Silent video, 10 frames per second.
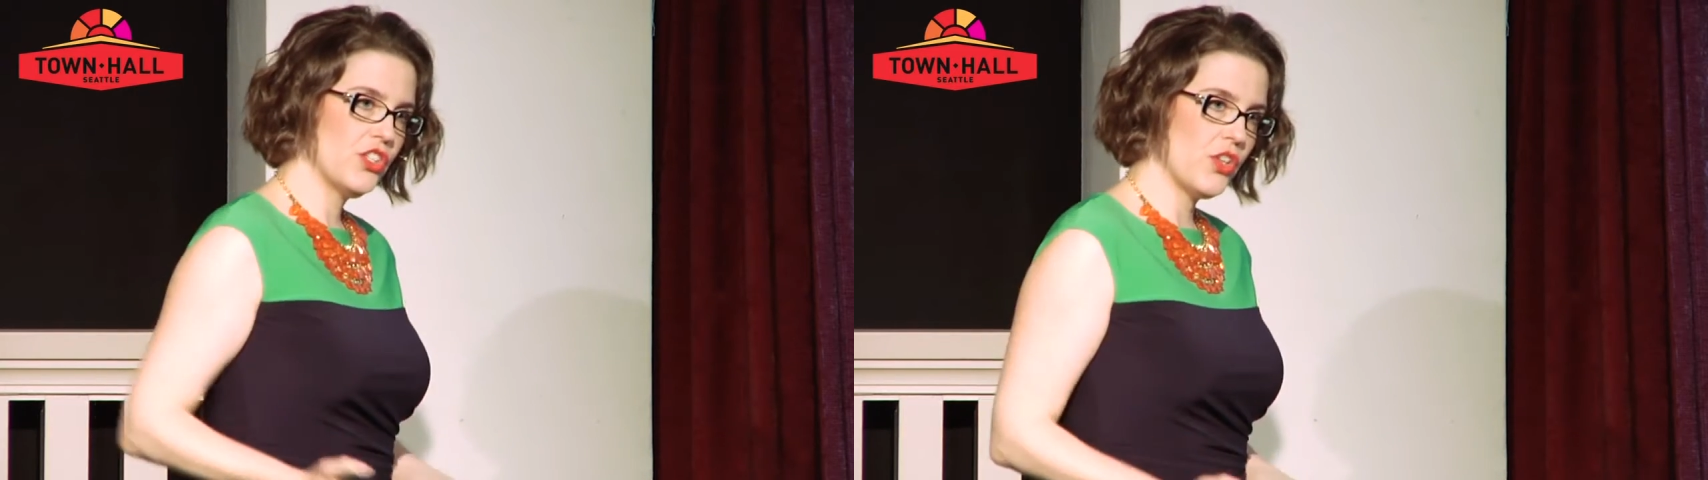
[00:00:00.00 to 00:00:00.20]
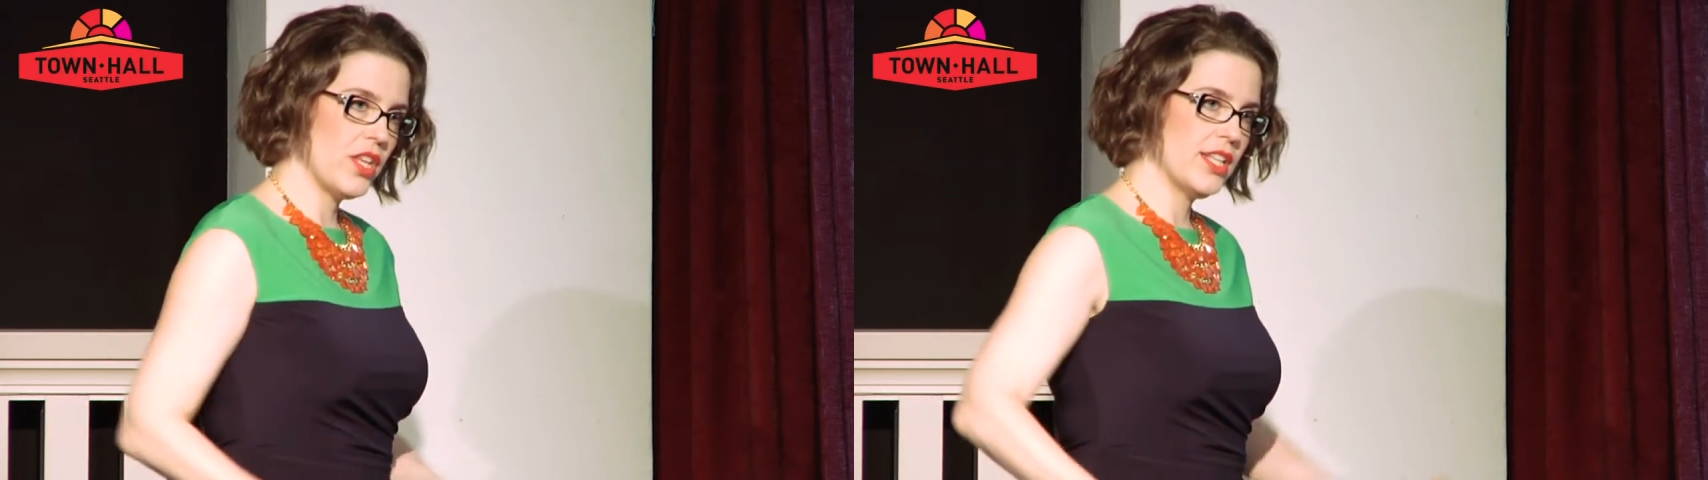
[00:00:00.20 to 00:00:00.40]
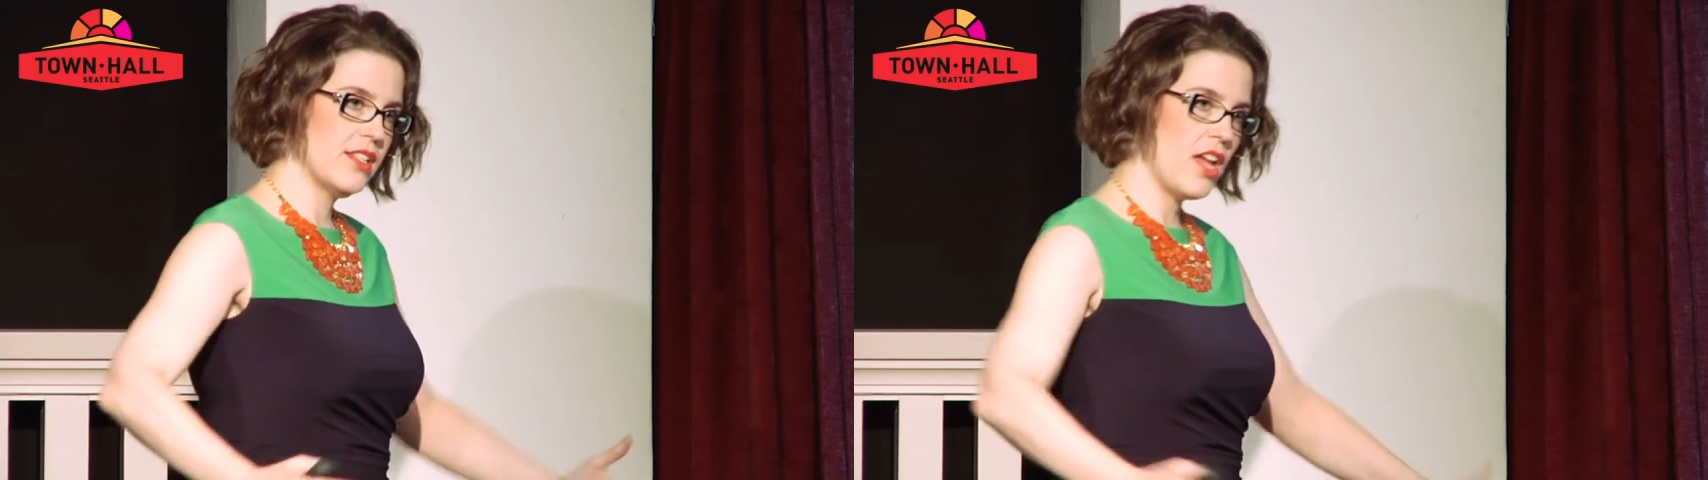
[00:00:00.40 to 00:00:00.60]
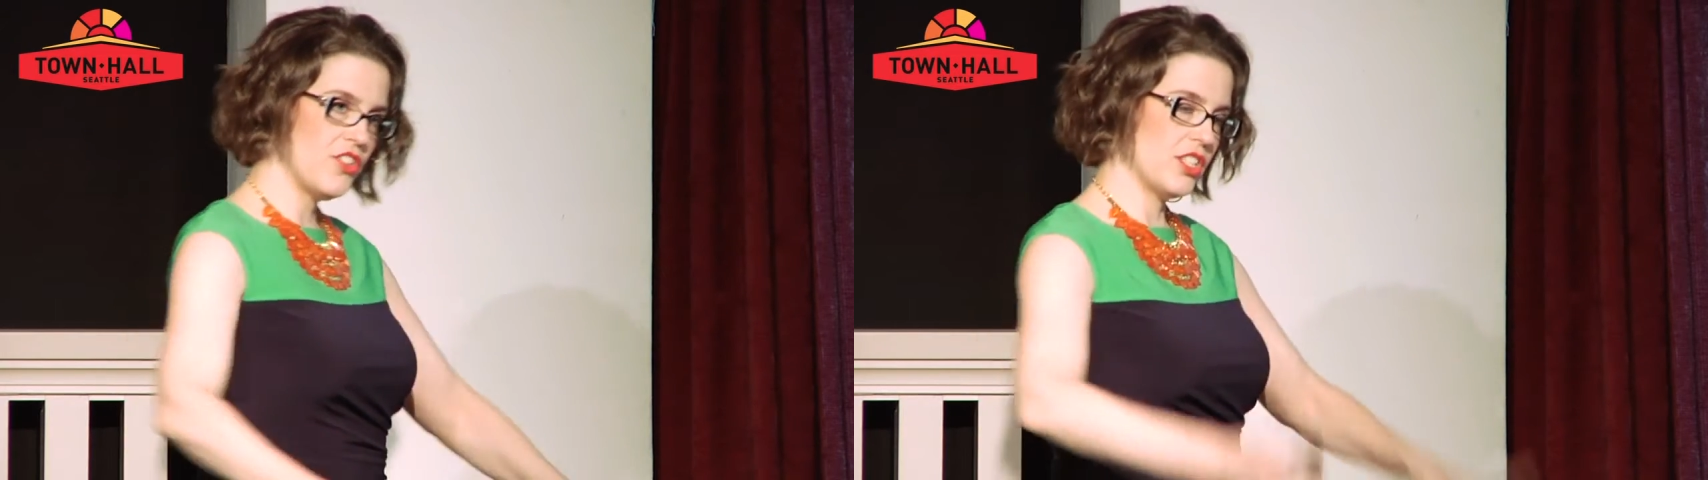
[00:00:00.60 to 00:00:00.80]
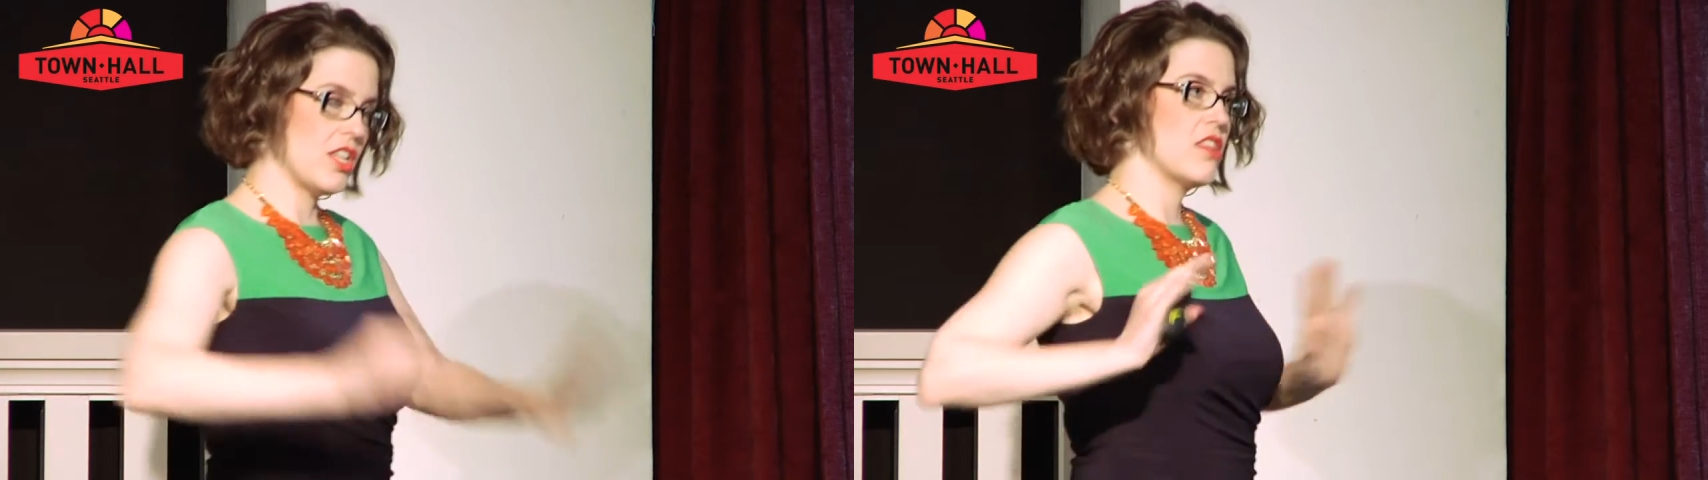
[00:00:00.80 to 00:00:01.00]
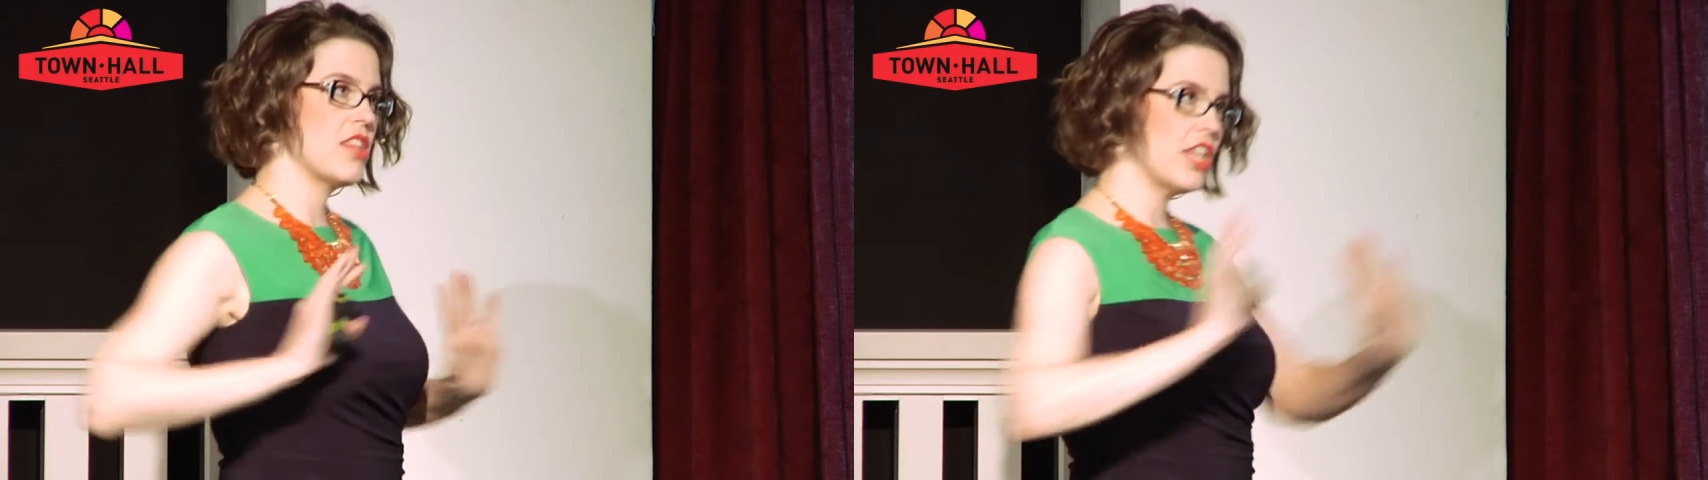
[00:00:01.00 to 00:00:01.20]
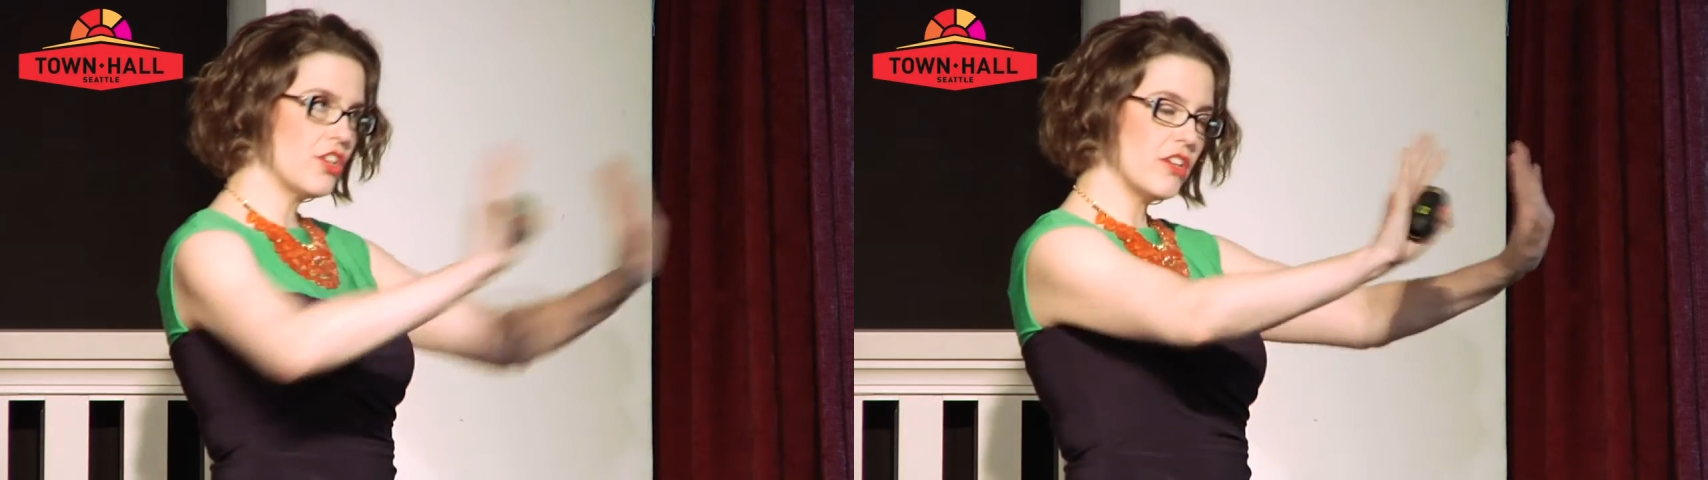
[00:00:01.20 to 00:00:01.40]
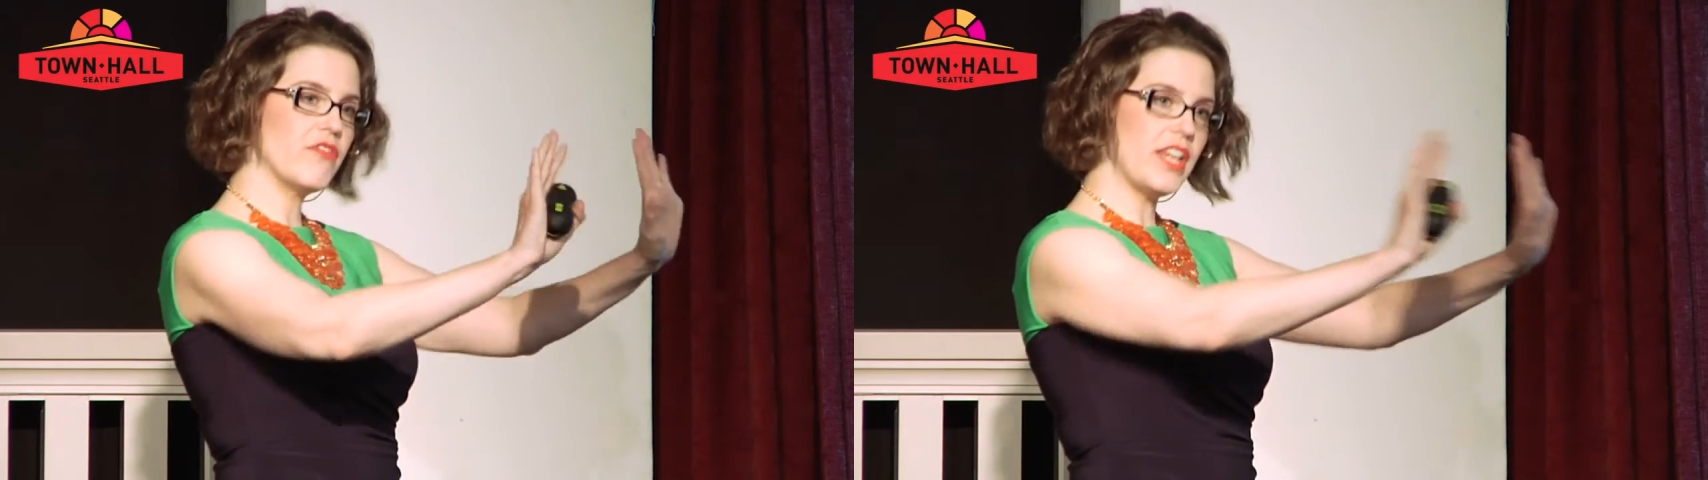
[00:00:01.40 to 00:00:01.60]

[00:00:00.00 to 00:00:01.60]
so that it's not just a theater